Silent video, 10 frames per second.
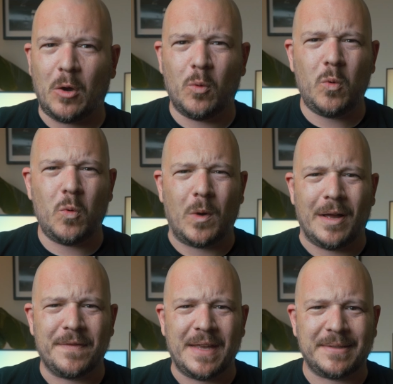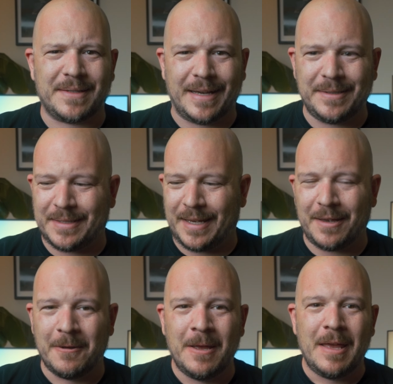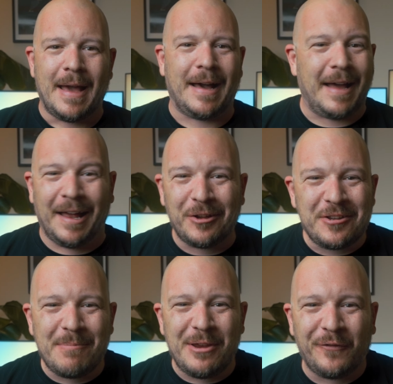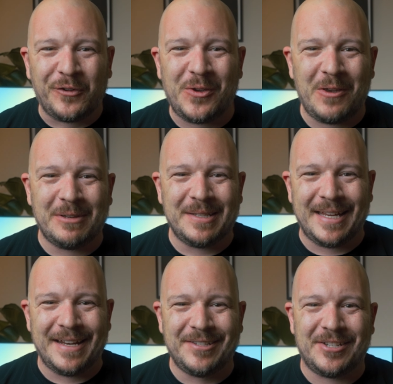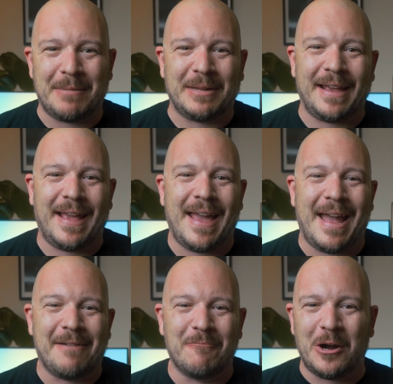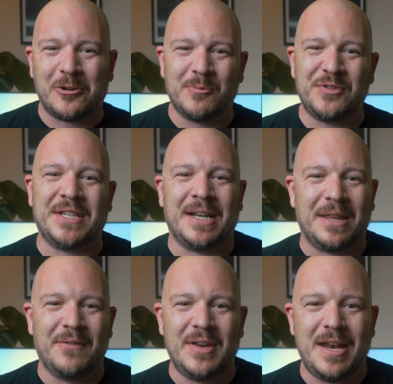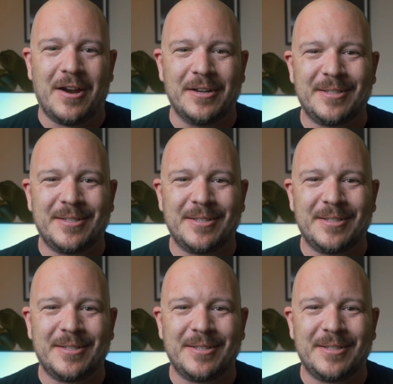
Ooh, that's tasty. Hello, you beautiful humans. It is Gemlang here and welcome to another video.